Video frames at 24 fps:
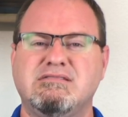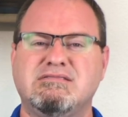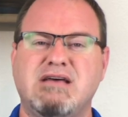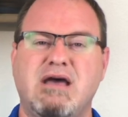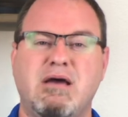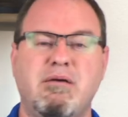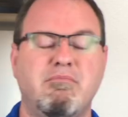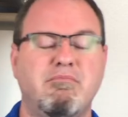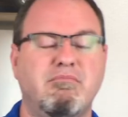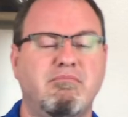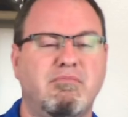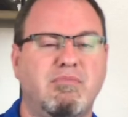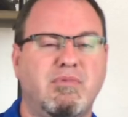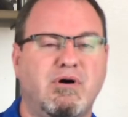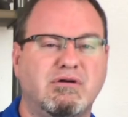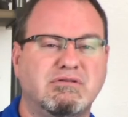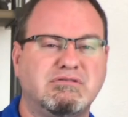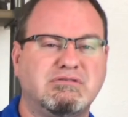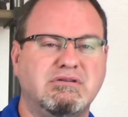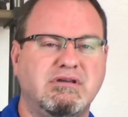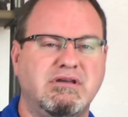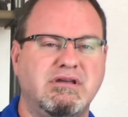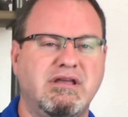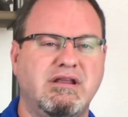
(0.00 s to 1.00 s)
It's not
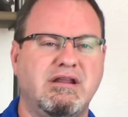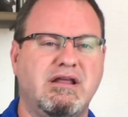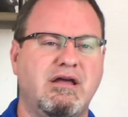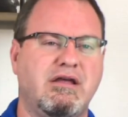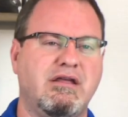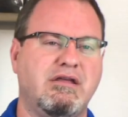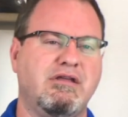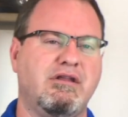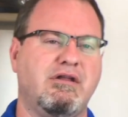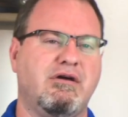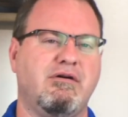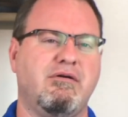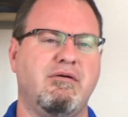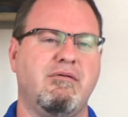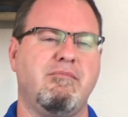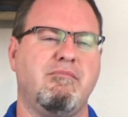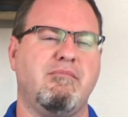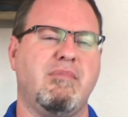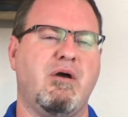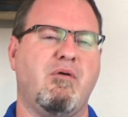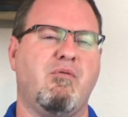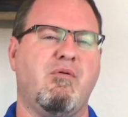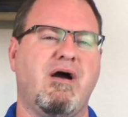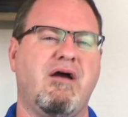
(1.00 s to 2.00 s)
multi, you know, you know,
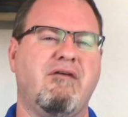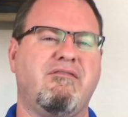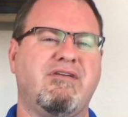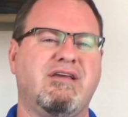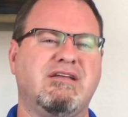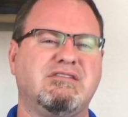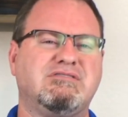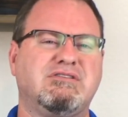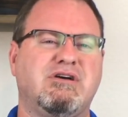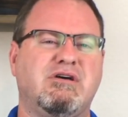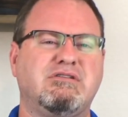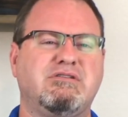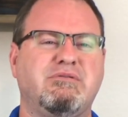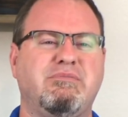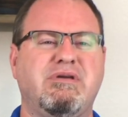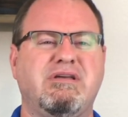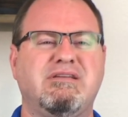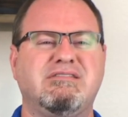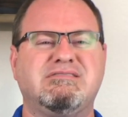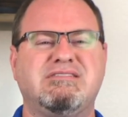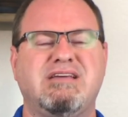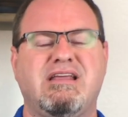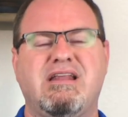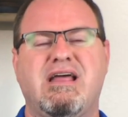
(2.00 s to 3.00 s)
my wife gets on to
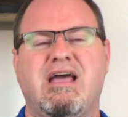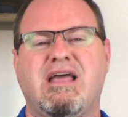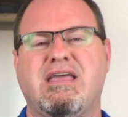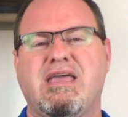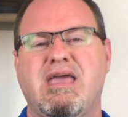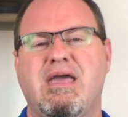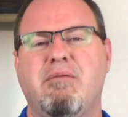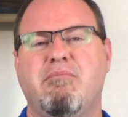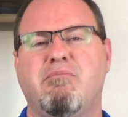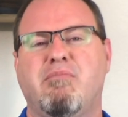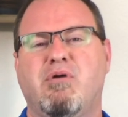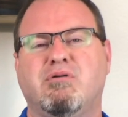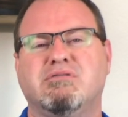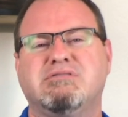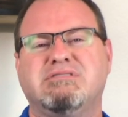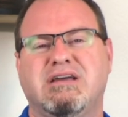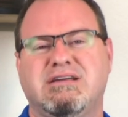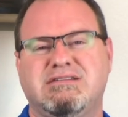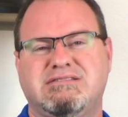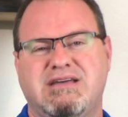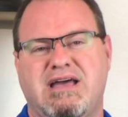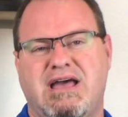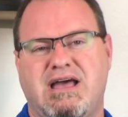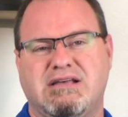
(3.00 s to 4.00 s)
me saying I can't
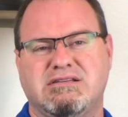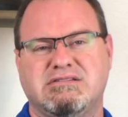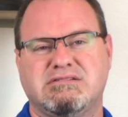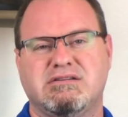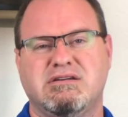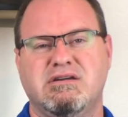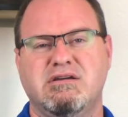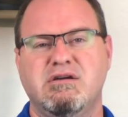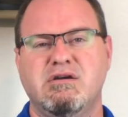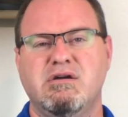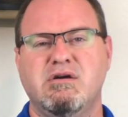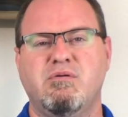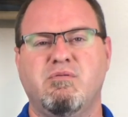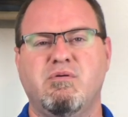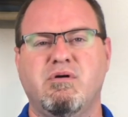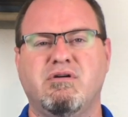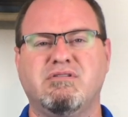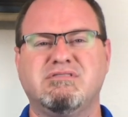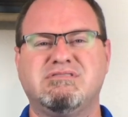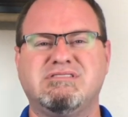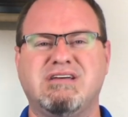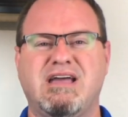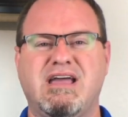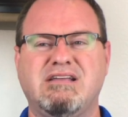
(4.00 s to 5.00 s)
multitask.
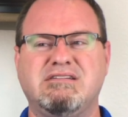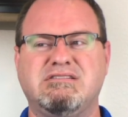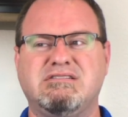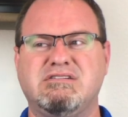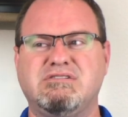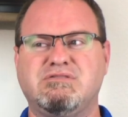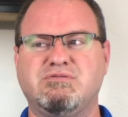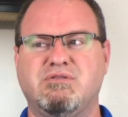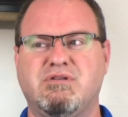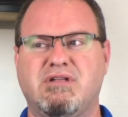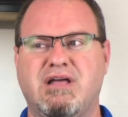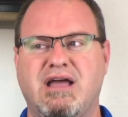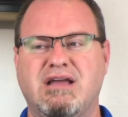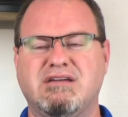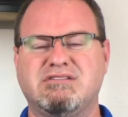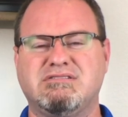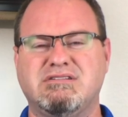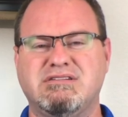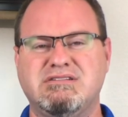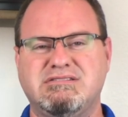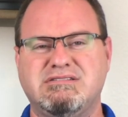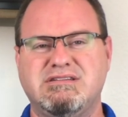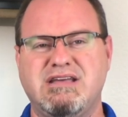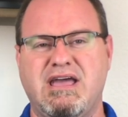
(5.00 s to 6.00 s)
Well, scientists will
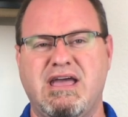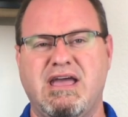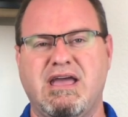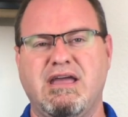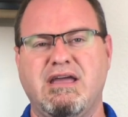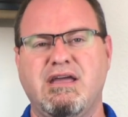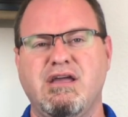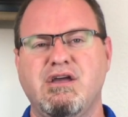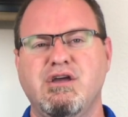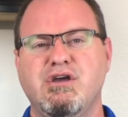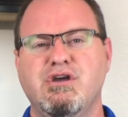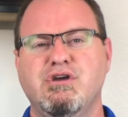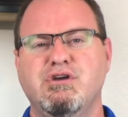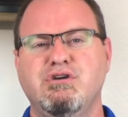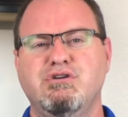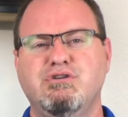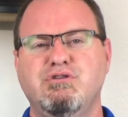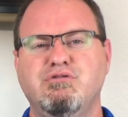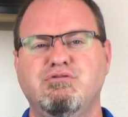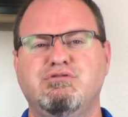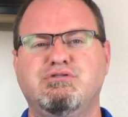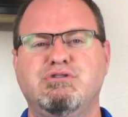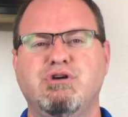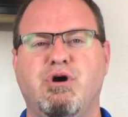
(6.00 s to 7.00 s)
actually say
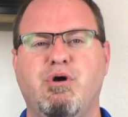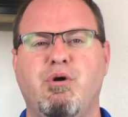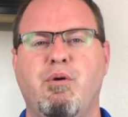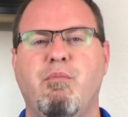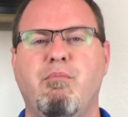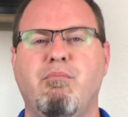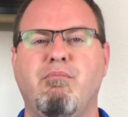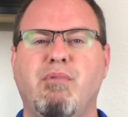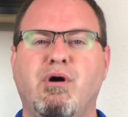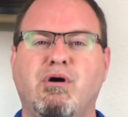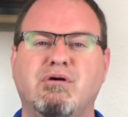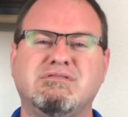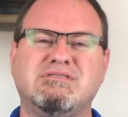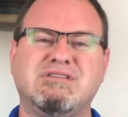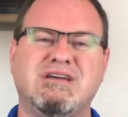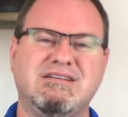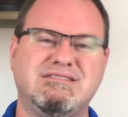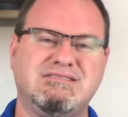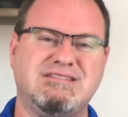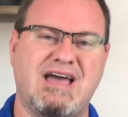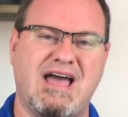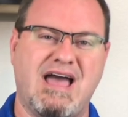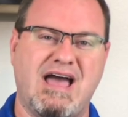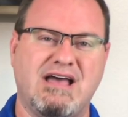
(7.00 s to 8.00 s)
you don't
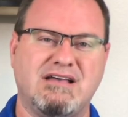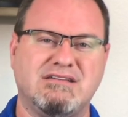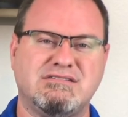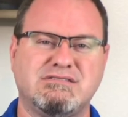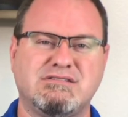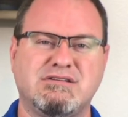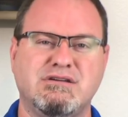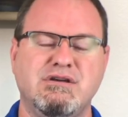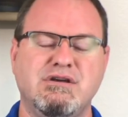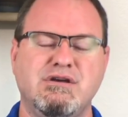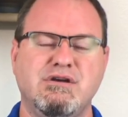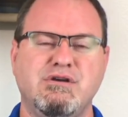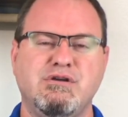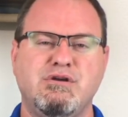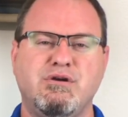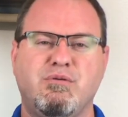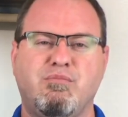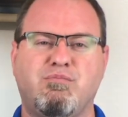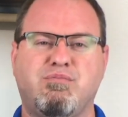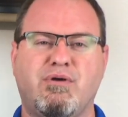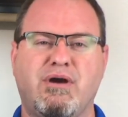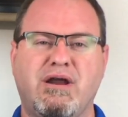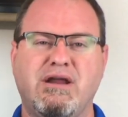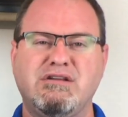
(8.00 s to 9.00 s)
multitask,
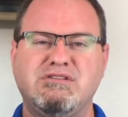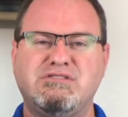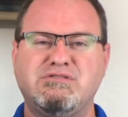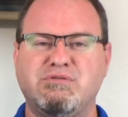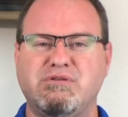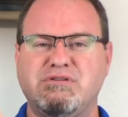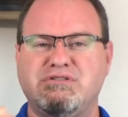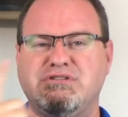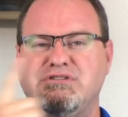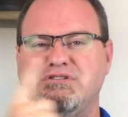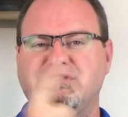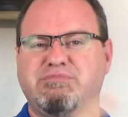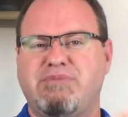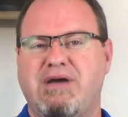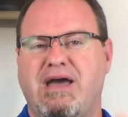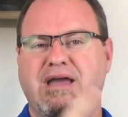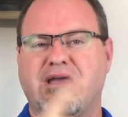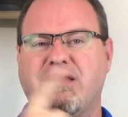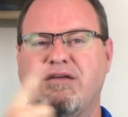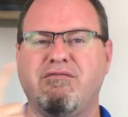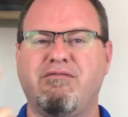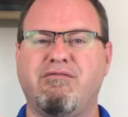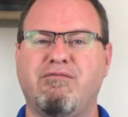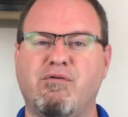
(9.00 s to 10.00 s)
your brain switches
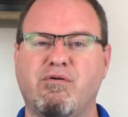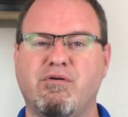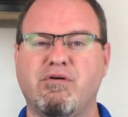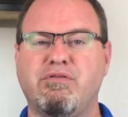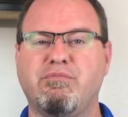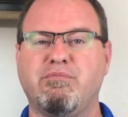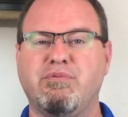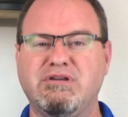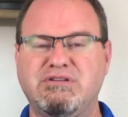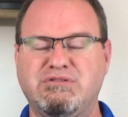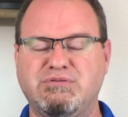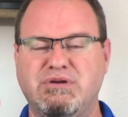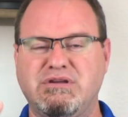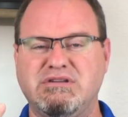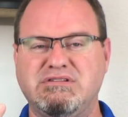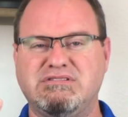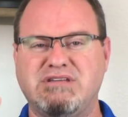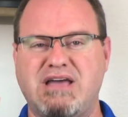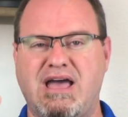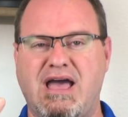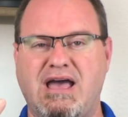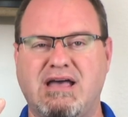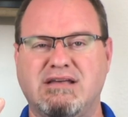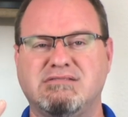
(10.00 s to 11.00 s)
back and forth between
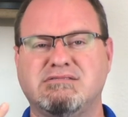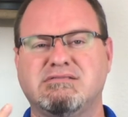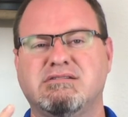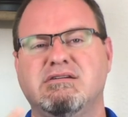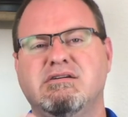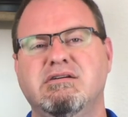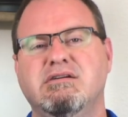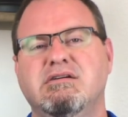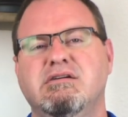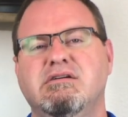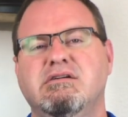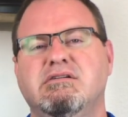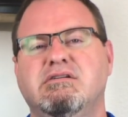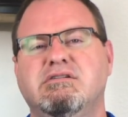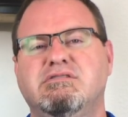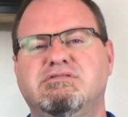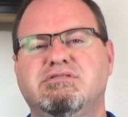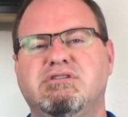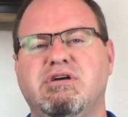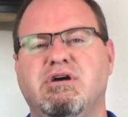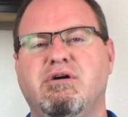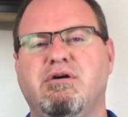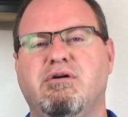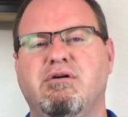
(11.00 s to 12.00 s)
tasks.
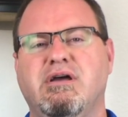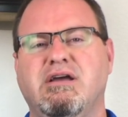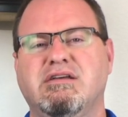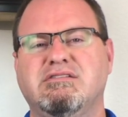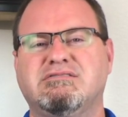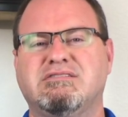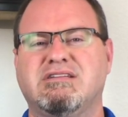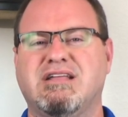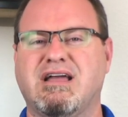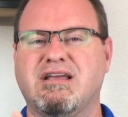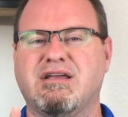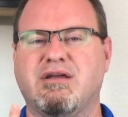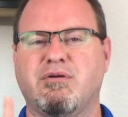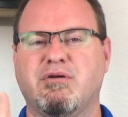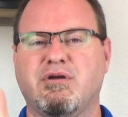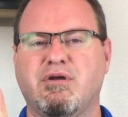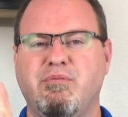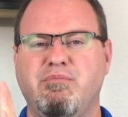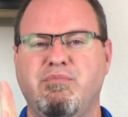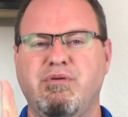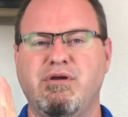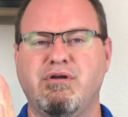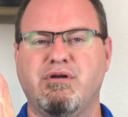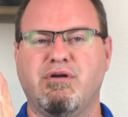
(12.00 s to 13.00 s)
So it's like a
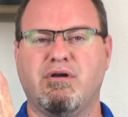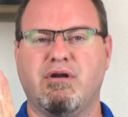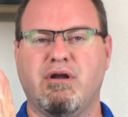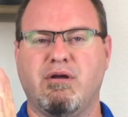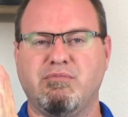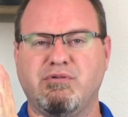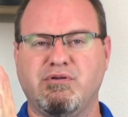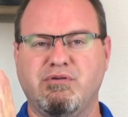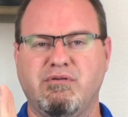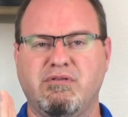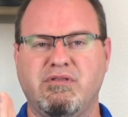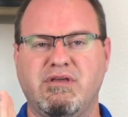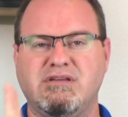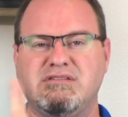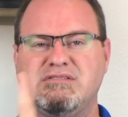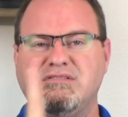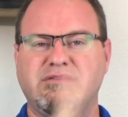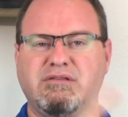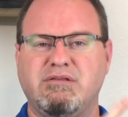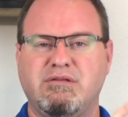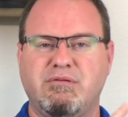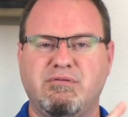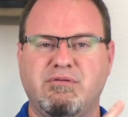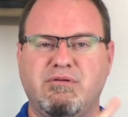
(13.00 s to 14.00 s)
computer. I'm doing this
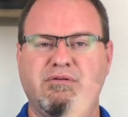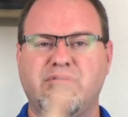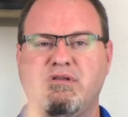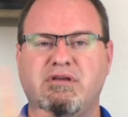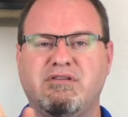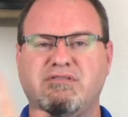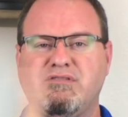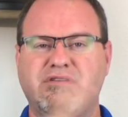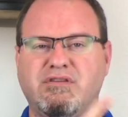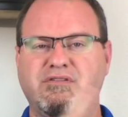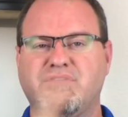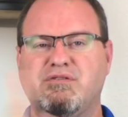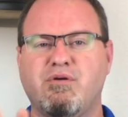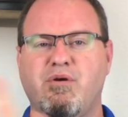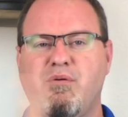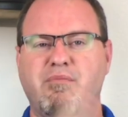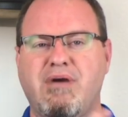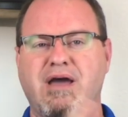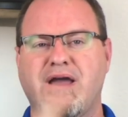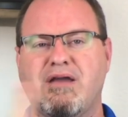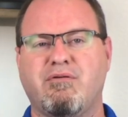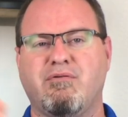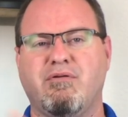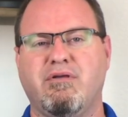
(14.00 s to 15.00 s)
and then doing this, and it's going
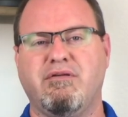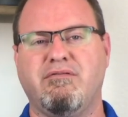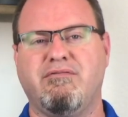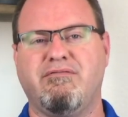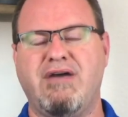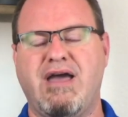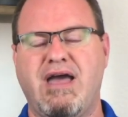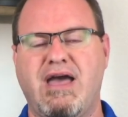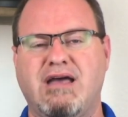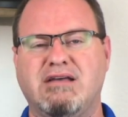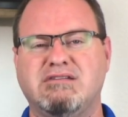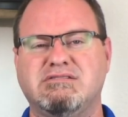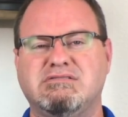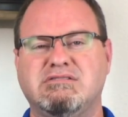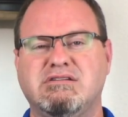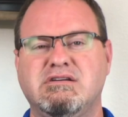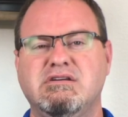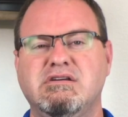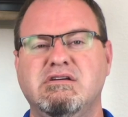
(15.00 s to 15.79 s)
back really fast.